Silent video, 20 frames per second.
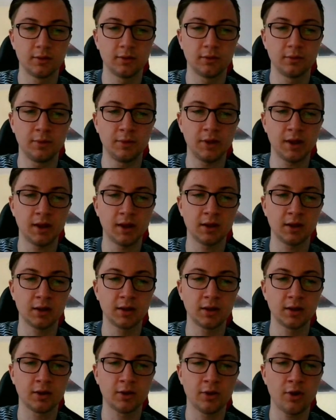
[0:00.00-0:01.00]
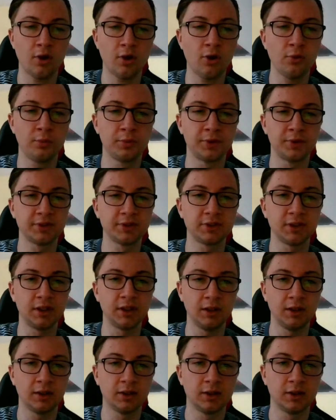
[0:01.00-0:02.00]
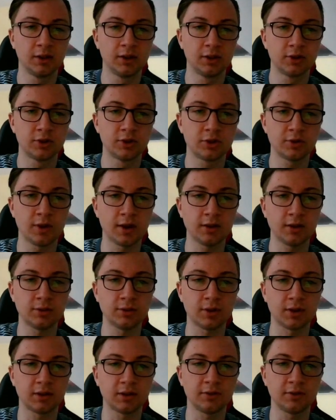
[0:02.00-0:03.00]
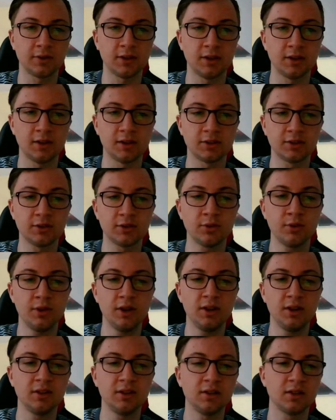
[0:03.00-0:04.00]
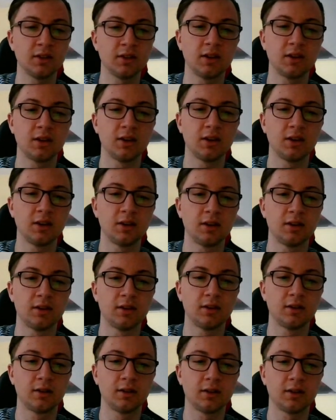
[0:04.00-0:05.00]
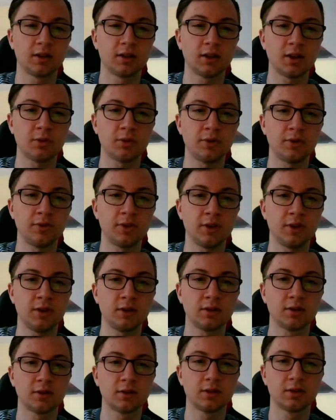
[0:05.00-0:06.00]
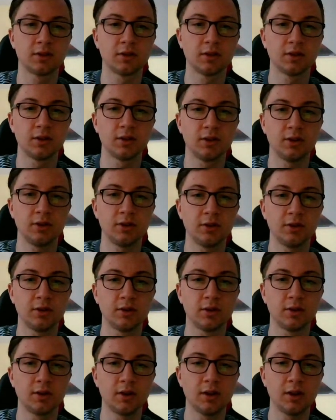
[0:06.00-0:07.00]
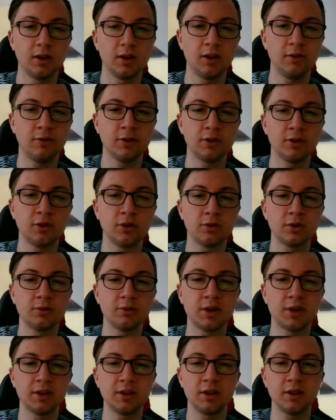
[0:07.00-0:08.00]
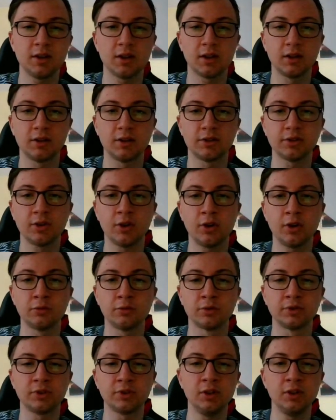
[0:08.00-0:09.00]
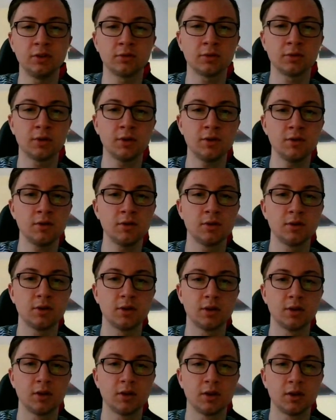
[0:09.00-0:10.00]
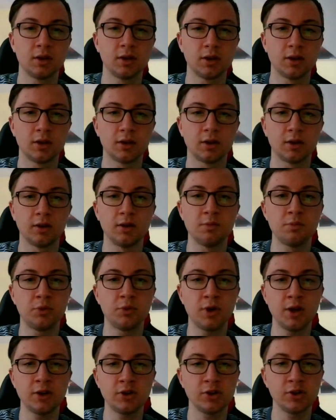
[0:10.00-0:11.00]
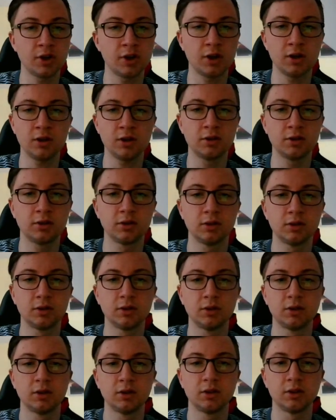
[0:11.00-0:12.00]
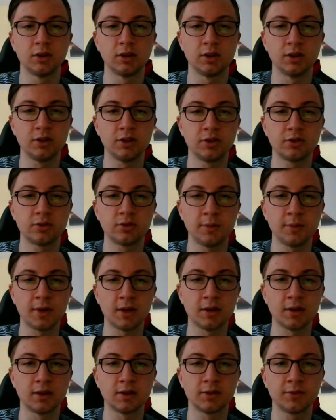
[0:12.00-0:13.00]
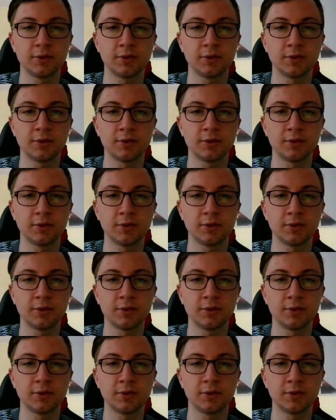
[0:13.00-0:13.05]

Black hopelessly tried to activate his queen. However, even though the material is almost equal, the pressure is tremendous.